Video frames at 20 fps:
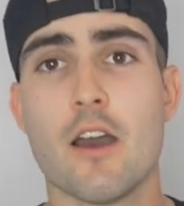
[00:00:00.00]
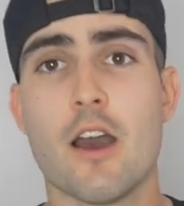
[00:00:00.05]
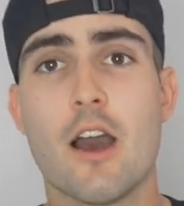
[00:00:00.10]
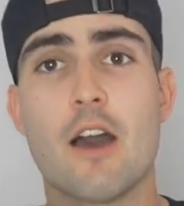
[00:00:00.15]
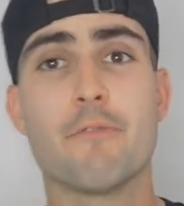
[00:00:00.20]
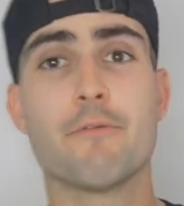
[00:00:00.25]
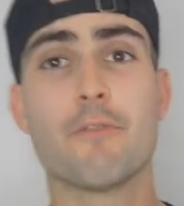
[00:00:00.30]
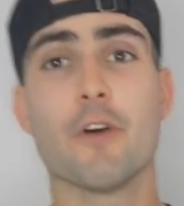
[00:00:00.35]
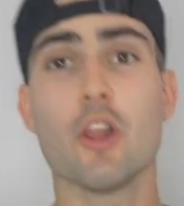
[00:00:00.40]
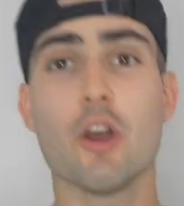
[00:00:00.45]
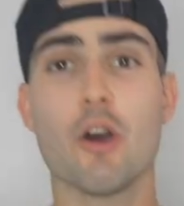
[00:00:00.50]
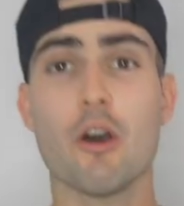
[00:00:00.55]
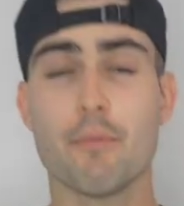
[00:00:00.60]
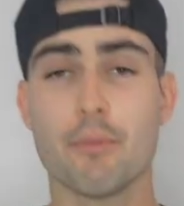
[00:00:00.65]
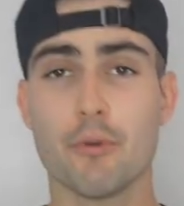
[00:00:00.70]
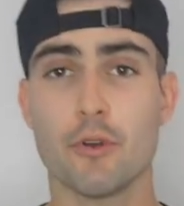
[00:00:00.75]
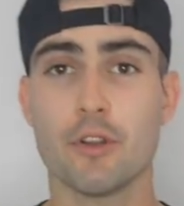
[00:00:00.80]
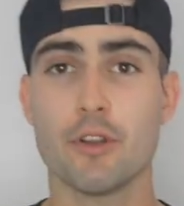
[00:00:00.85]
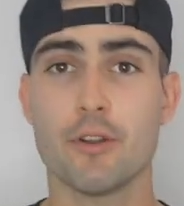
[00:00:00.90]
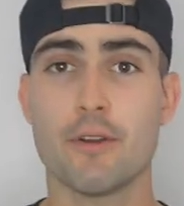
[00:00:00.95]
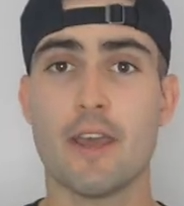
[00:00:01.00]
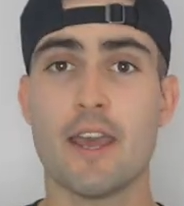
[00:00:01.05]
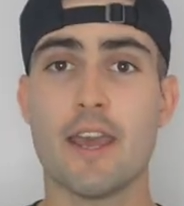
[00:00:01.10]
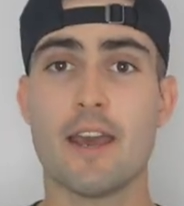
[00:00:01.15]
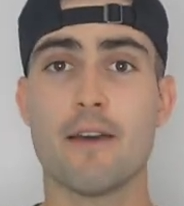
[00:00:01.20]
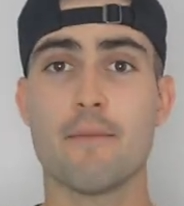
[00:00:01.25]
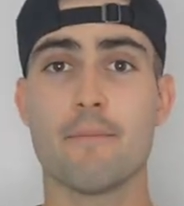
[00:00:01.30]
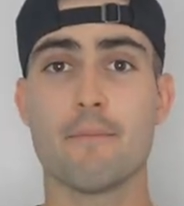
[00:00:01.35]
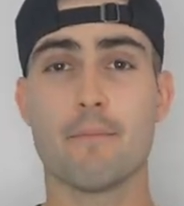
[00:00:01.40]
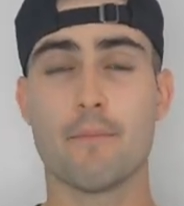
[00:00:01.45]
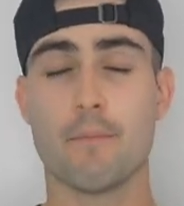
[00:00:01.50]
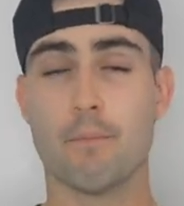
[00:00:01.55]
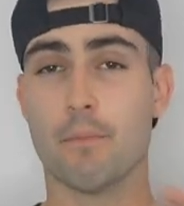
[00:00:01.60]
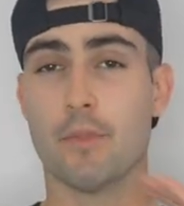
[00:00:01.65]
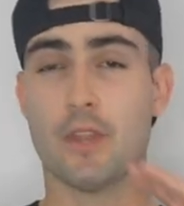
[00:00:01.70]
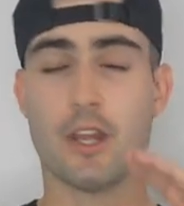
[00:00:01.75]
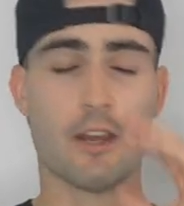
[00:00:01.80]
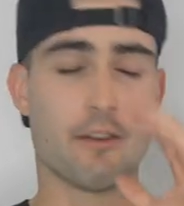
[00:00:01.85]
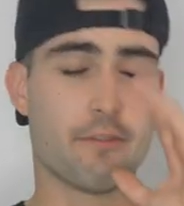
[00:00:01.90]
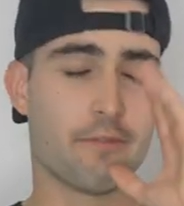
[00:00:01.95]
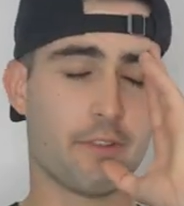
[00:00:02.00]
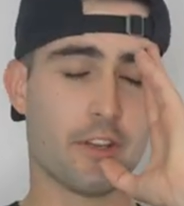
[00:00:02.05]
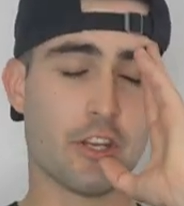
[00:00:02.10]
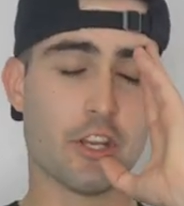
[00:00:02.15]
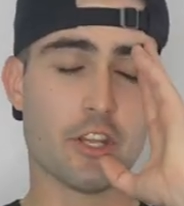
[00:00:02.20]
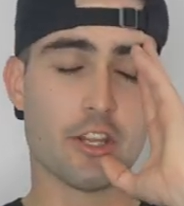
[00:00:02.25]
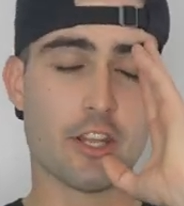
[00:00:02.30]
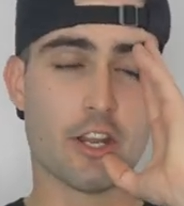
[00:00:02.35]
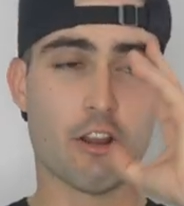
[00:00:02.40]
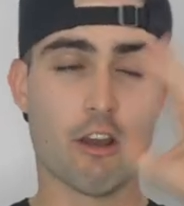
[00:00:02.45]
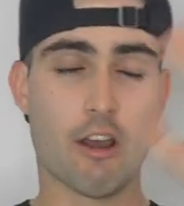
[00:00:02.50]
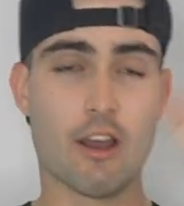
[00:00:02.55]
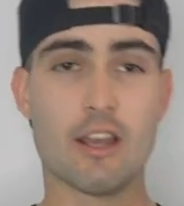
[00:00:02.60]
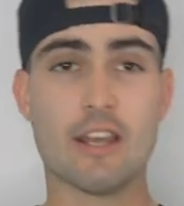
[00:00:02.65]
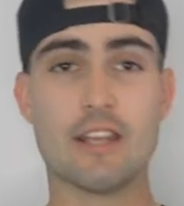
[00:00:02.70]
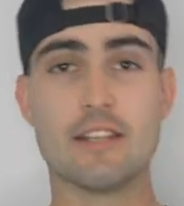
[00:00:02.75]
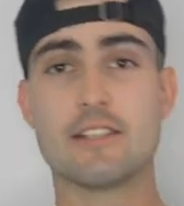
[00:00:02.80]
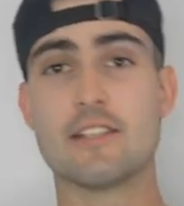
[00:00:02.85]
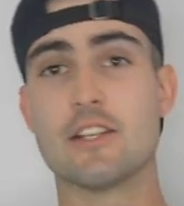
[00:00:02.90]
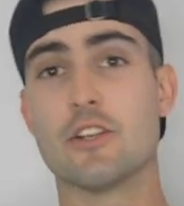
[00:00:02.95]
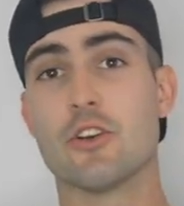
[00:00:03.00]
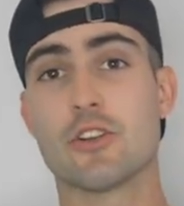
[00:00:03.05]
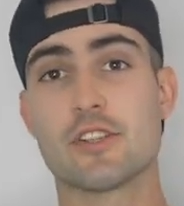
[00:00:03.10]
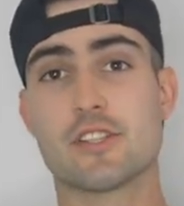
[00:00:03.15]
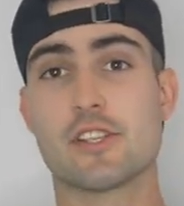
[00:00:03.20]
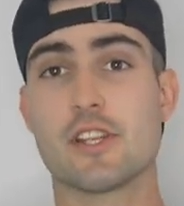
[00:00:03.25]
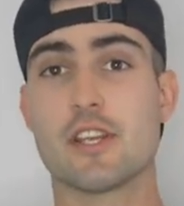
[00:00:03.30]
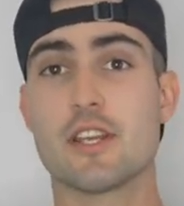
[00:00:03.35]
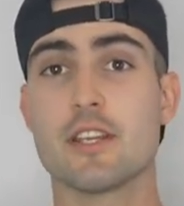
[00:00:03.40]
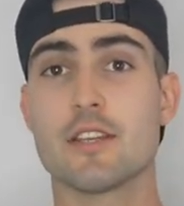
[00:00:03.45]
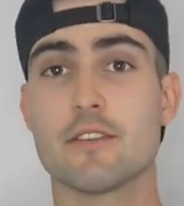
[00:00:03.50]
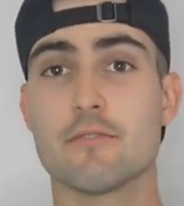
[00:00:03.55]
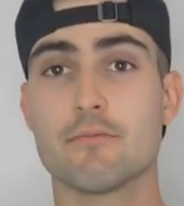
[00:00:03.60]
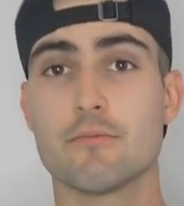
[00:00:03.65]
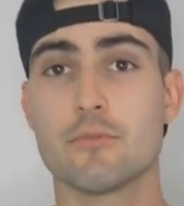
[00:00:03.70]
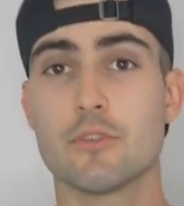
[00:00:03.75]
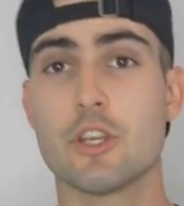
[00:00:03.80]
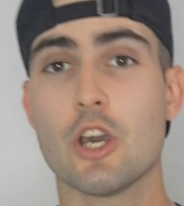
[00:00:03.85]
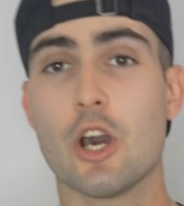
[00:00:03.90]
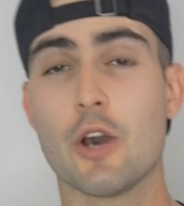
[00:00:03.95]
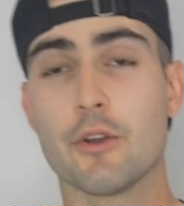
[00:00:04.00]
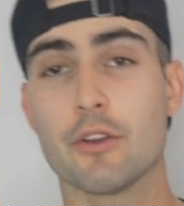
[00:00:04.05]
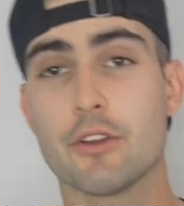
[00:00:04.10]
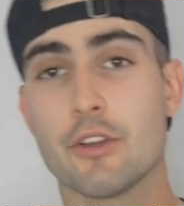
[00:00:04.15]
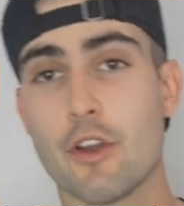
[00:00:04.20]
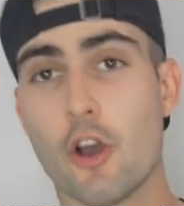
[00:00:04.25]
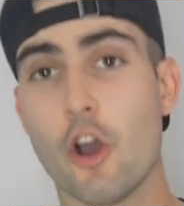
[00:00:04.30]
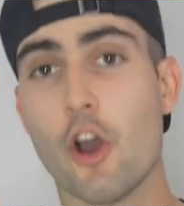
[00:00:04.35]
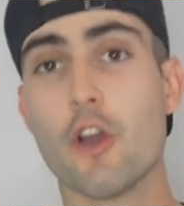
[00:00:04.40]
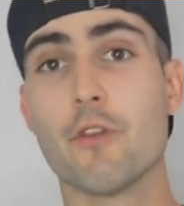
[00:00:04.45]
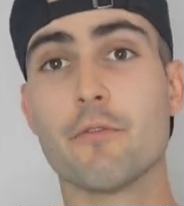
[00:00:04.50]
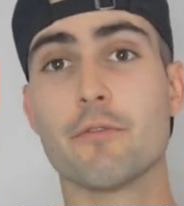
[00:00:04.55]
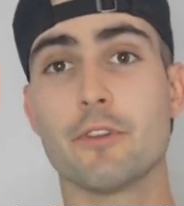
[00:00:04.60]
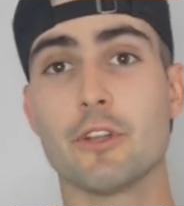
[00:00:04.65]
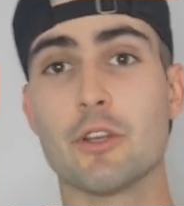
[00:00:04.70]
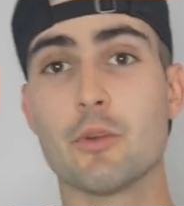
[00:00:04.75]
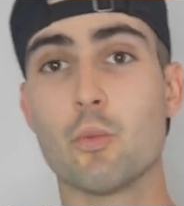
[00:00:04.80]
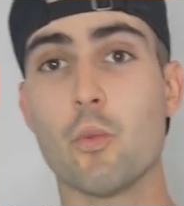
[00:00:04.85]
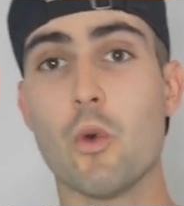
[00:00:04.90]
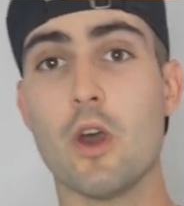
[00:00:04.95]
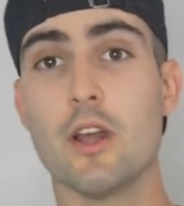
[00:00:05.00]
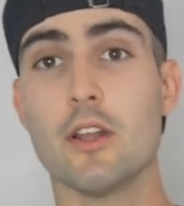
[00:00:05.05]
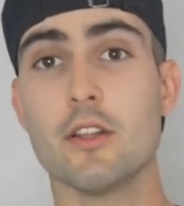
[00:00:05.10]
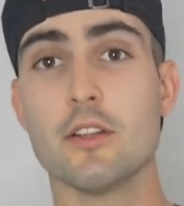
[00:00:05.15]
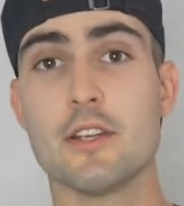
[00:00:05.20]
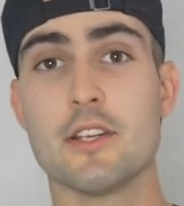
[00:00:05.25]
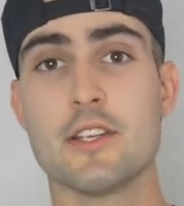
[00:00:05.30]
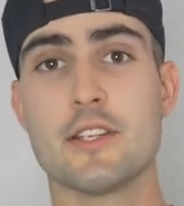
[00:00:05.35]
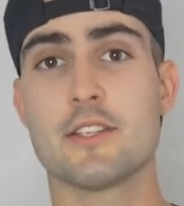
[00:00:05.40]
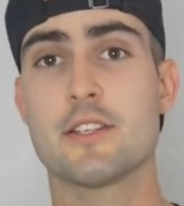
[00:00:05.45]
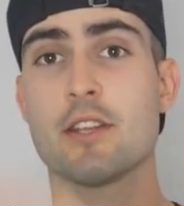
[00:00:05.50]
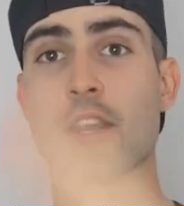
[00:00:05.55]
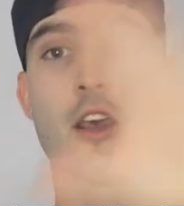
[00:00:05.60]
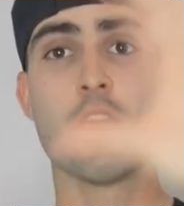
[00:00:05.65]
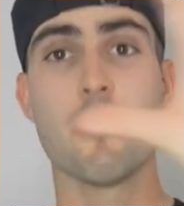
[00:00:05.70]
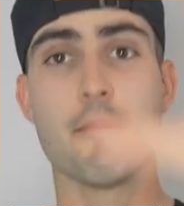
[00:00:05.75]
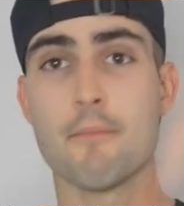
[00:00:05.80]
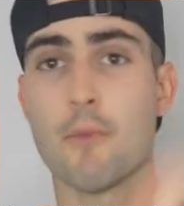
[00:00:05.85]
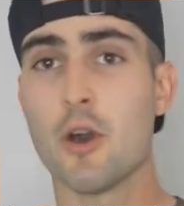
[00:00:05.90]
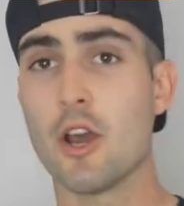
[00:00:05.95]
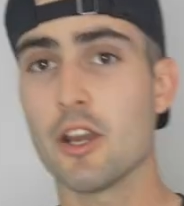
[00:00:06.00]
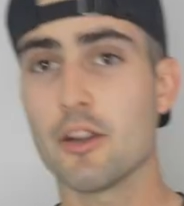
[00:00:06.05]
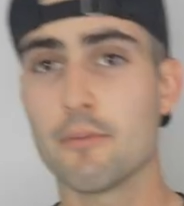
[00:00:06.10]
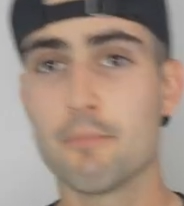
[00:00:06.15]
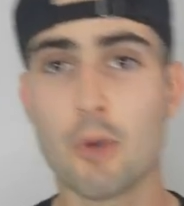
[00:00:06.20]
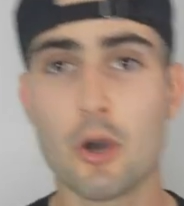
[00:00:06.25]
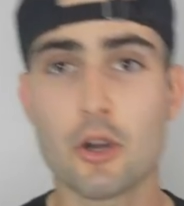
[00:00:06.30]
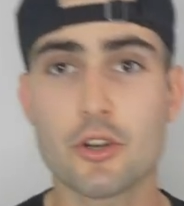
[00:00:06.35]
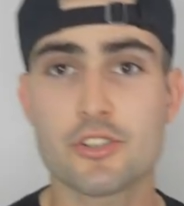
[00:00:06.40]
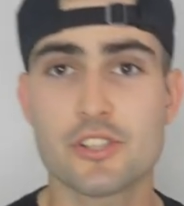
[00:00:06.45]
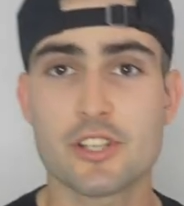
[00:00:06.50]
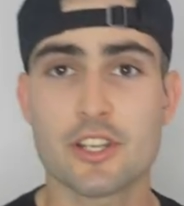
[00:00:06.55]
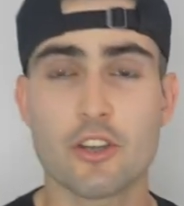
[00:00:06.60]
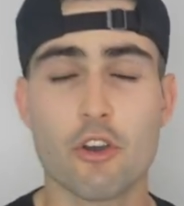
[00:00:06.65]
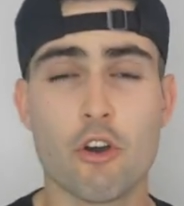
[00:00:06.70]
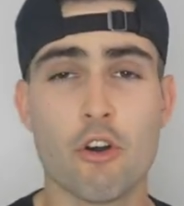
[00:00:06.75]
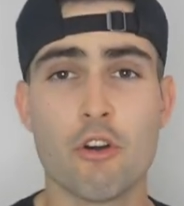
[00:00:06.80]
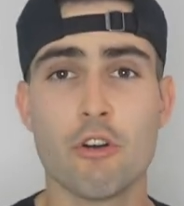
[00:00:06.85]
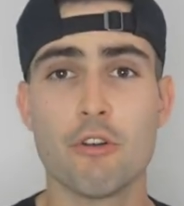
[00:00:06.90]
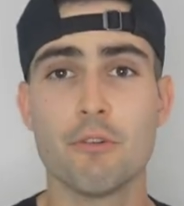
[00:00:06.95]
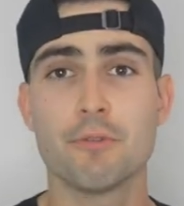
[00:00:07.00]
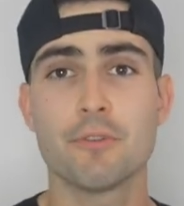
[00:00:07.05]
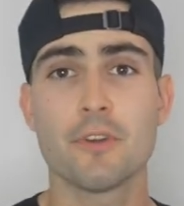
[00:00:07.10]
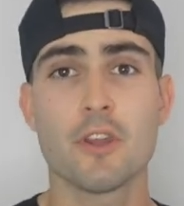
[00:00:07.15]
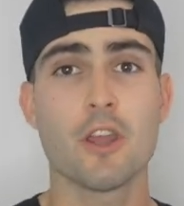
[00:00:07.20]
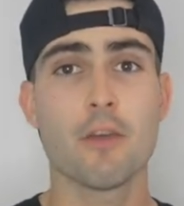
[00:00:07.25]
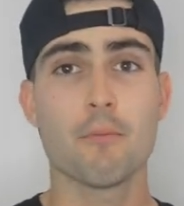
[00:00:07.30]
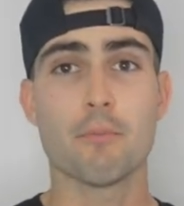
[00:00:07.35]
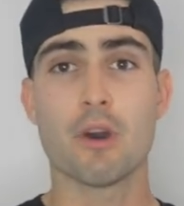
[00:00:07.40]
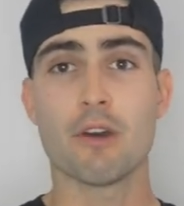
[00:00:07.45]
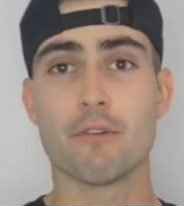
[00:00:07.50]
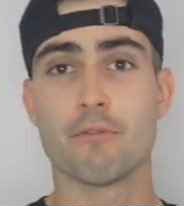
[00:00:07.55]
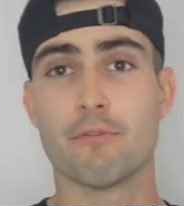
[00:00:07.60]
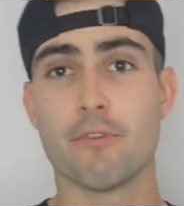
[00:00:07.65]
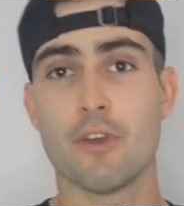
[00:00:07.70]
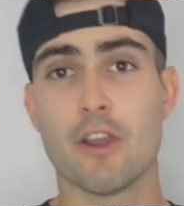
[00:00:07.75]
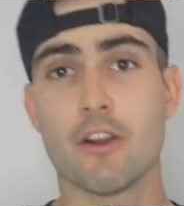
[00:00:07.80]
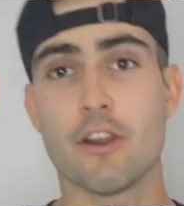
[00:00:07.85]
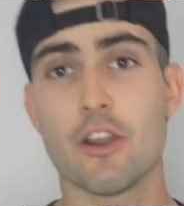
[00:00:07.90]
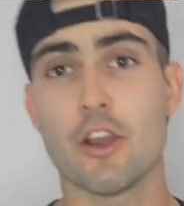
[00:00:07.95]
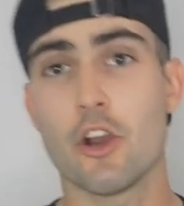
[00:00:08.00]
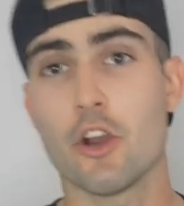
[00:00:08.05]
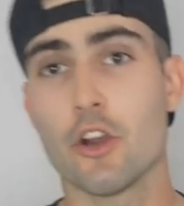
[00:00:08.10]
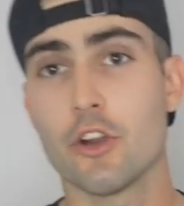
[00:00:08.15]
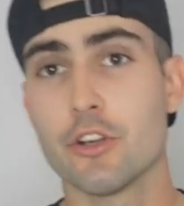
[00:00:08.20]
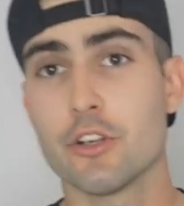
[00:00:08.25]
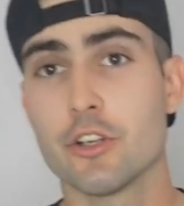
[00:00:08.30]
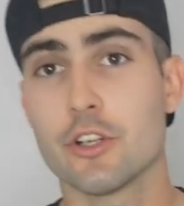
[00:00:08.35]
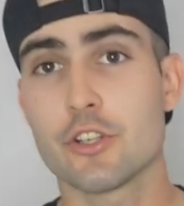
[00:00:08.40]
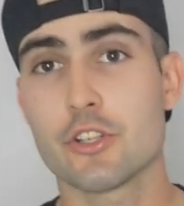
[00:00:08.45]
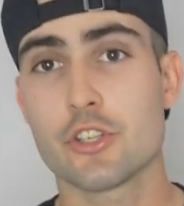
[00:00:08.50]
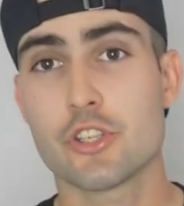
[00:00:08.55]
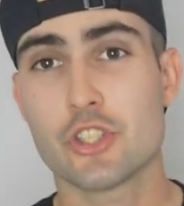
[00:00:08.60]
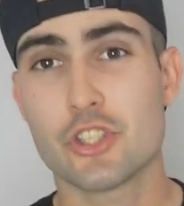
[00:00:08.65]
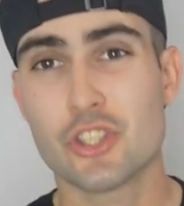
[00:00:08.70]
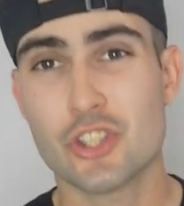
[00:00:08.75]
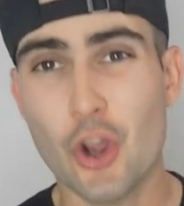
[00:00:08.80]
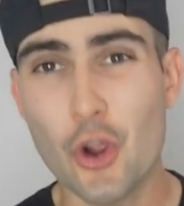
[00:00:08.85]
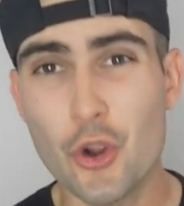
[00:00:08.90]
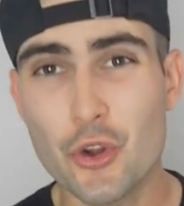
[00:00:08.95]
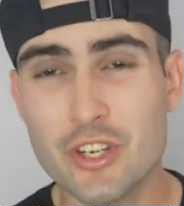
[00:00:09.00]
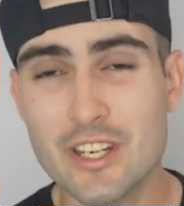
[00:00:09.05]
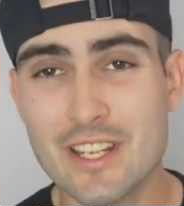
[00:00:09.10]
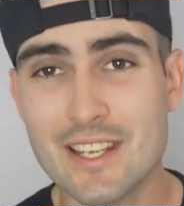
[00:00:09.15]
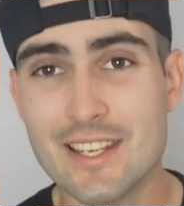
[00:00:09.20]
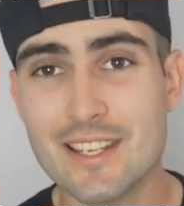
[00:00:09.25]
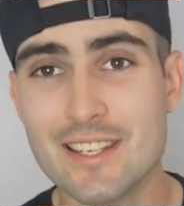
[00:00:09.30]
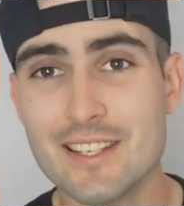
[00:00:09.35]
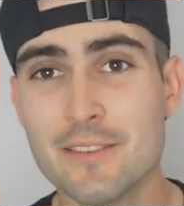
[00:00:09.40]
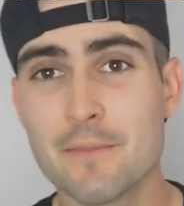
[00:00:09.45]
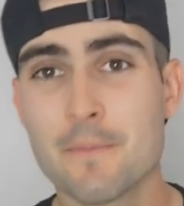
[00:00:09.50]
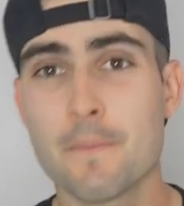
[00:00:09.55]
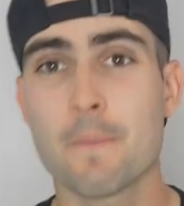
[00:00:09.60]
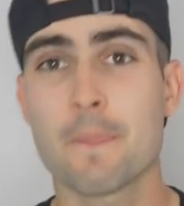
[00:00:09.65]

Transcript: A follow up on our, our video that I did not see going overly well is my unboxing of my very own Sony